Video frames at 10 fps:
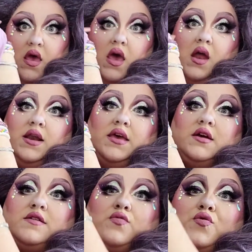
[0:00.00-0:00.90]

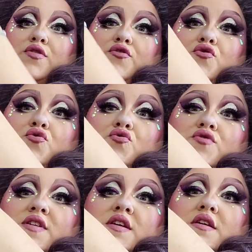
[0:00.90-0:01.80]
Elliot with
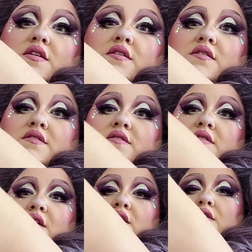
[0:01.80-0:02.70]
two
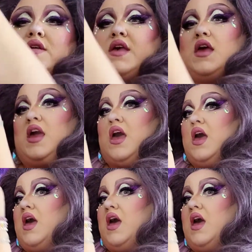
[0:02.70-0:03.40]
T's, looking